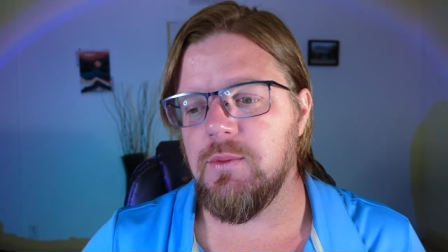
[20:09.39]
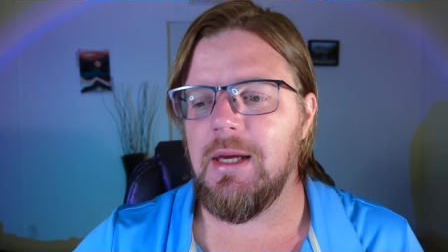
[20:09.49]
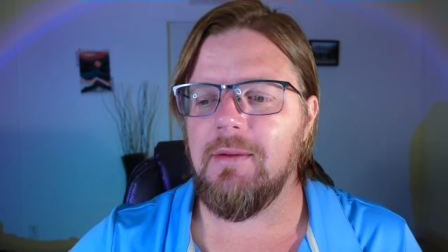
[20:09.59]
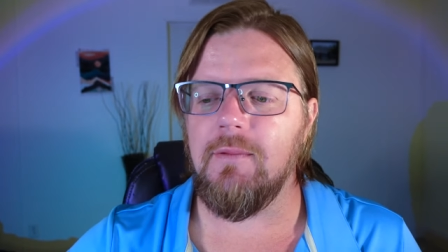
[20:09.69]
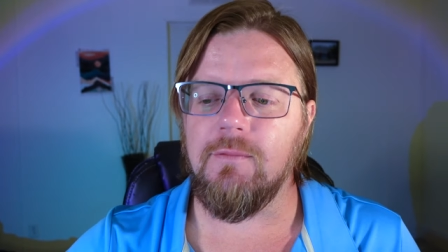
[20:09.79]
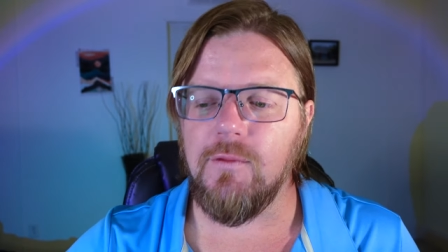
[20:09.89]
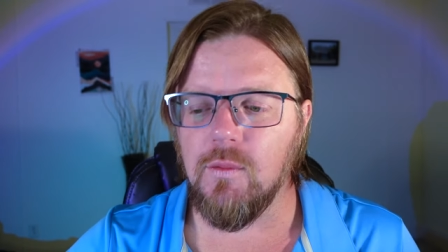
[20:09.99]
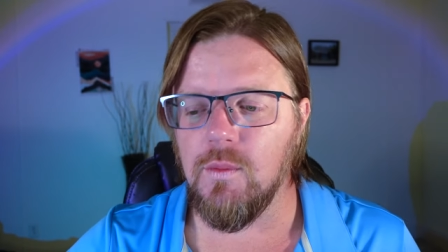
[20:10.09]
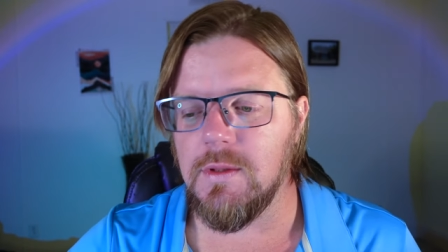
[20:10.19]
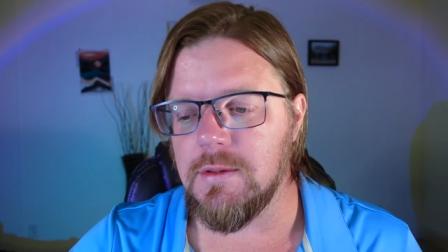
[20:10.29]
We have a few
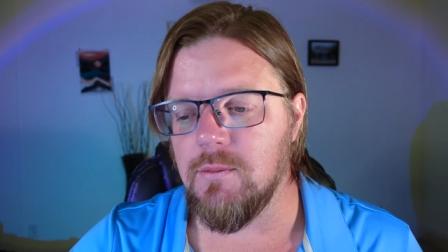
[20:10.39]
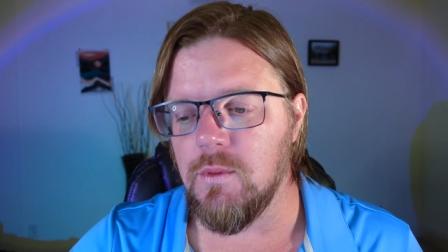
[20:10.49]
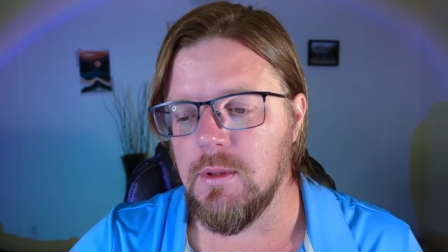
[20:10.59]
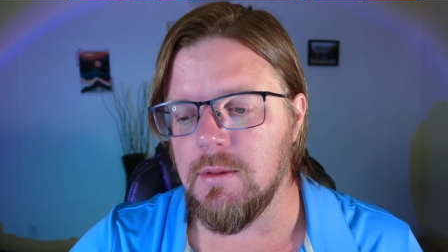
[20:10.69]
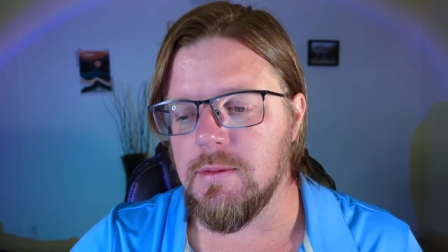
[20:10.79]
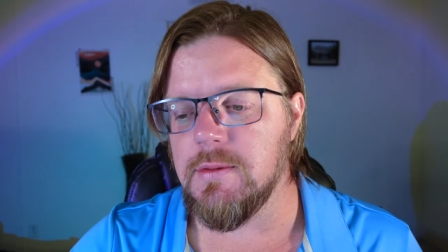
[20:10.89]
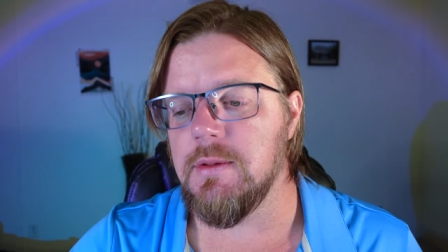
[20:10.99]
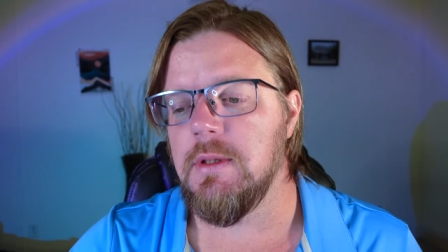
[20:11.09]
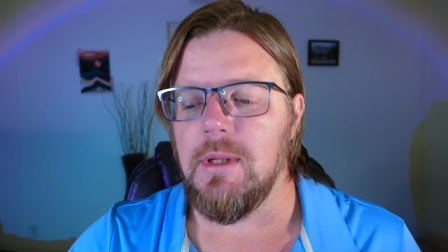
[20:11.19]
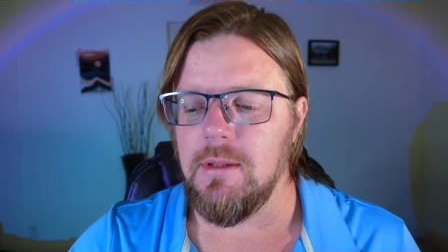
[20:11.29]
recent ones,
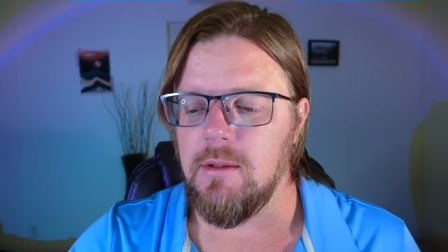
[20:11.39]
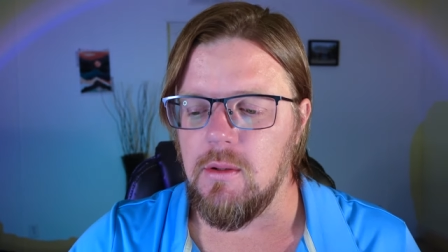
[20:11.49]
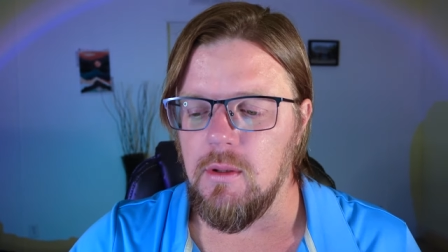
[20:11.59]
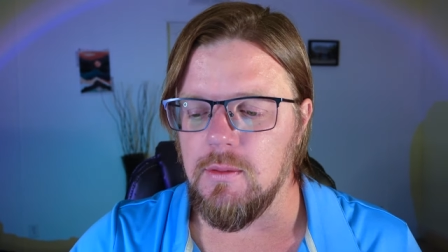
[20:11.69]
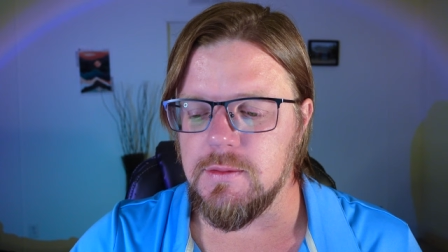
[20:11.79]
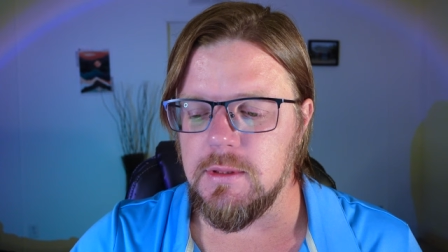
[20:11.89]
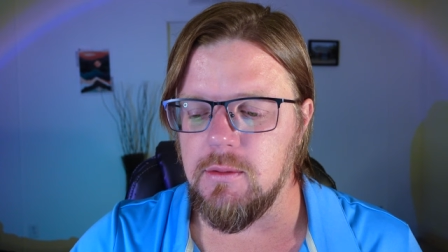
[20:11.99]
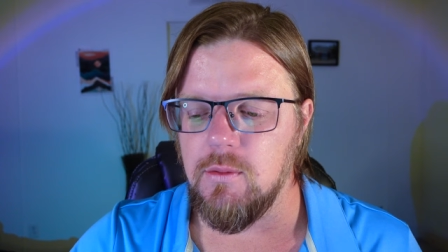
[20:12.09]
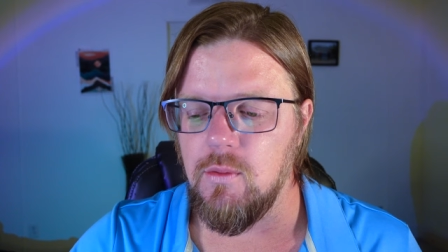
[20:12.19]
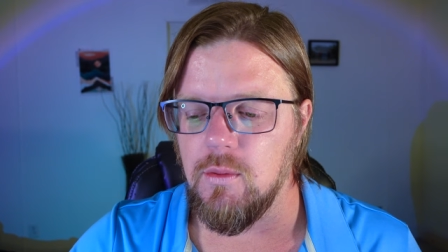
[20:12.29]
mainly the Costa
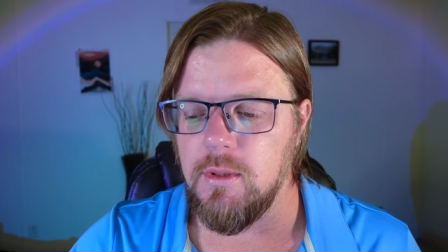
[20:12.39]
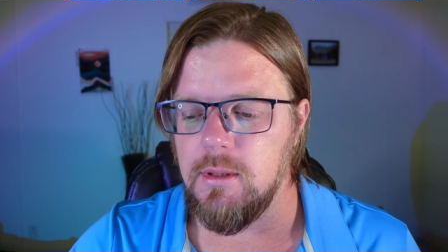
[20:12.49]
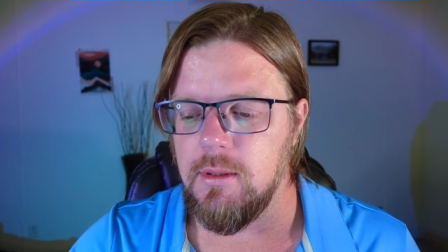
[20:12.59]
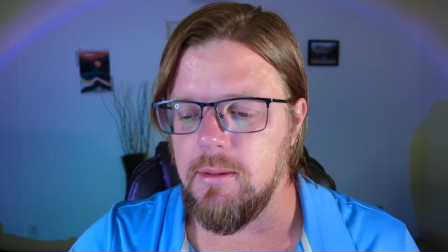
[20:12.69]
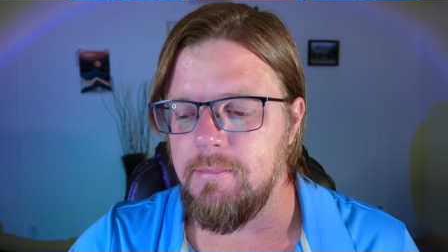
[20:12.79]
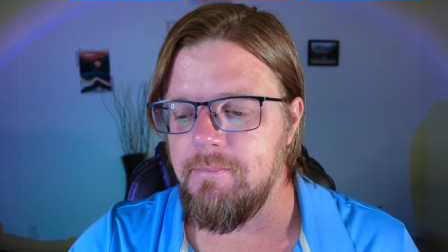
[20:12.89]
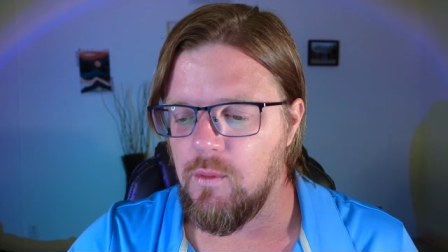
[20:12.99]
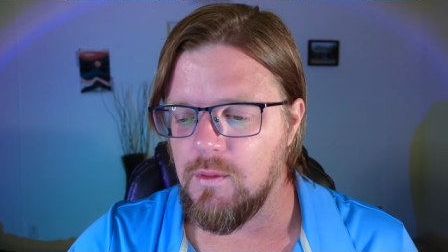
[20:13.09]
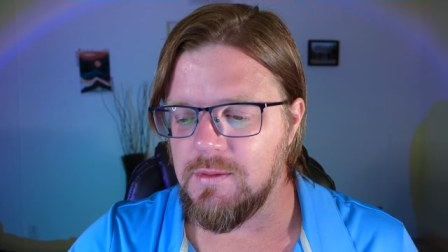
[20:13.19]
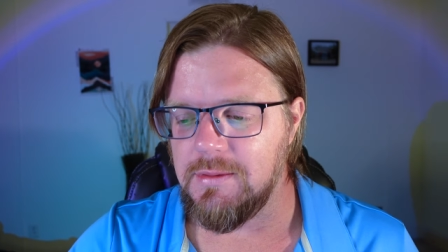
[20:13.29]
Concordia, of
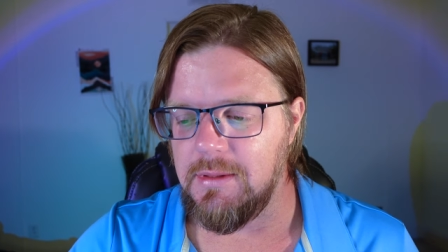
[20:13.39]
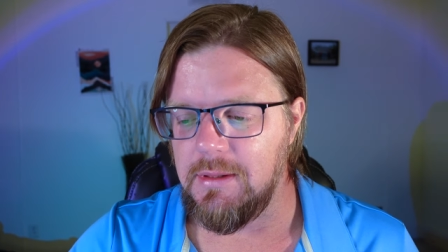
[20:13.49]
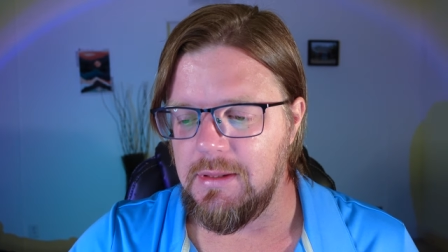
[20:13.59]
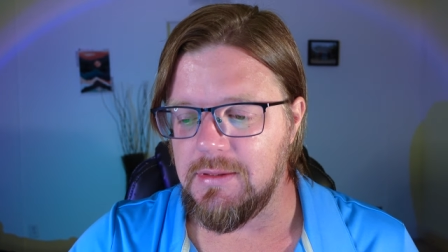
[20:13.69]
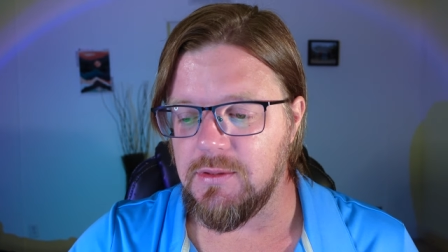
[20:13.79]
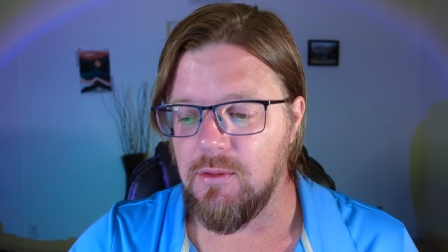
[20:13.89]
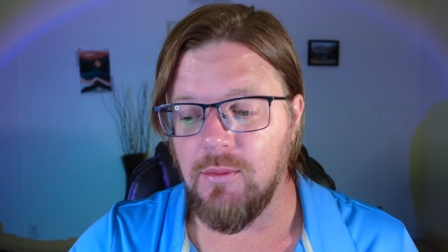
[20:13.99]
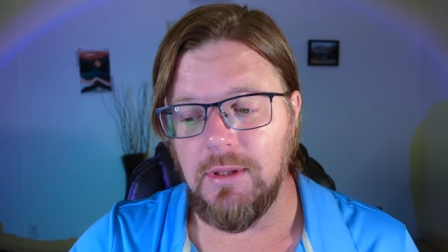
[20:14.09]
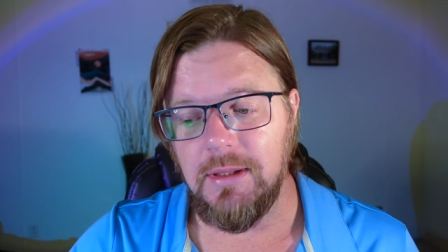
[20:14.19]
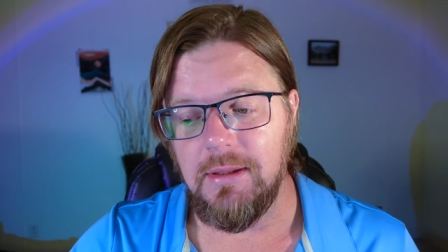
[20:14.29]
course the
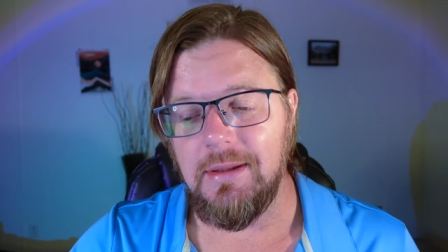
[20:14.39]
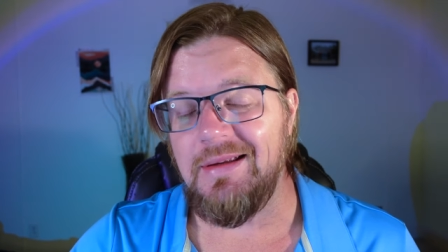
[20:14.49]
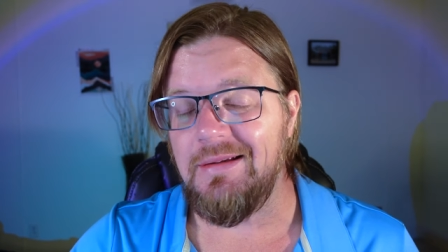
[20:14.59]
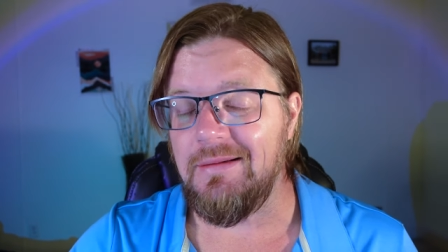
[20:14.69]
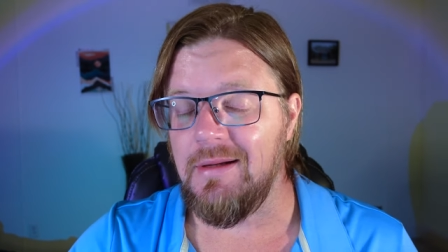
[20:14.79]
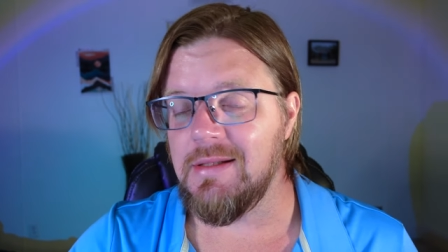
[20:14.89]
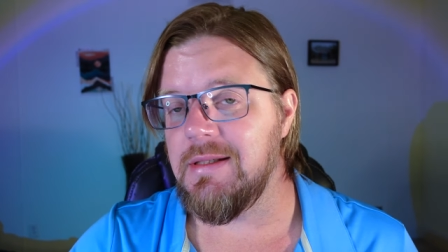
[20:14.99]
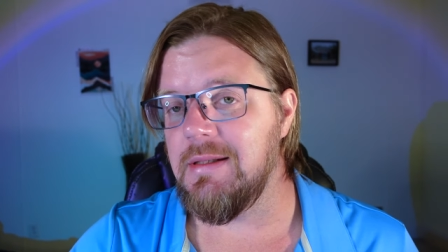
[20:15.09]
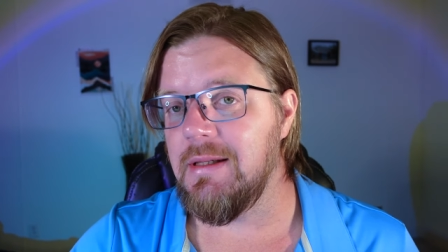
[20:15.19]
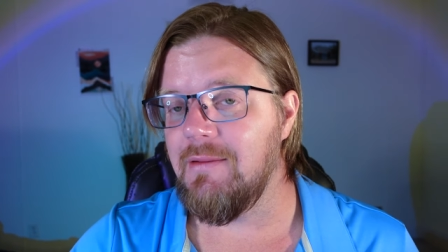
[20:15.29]
Estonia in
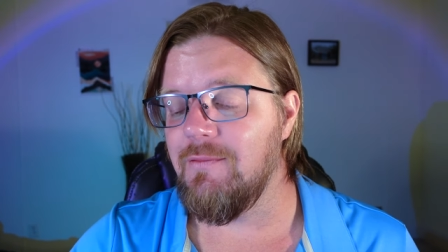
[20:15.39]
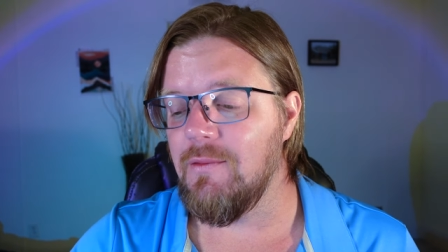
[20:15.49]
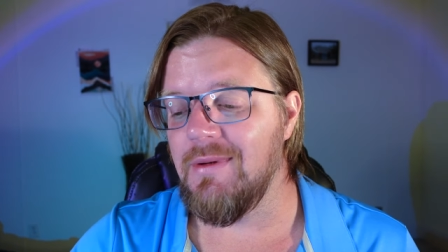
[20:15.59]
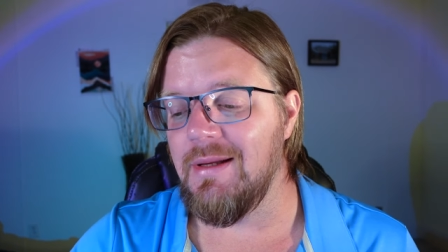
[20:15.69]
1994.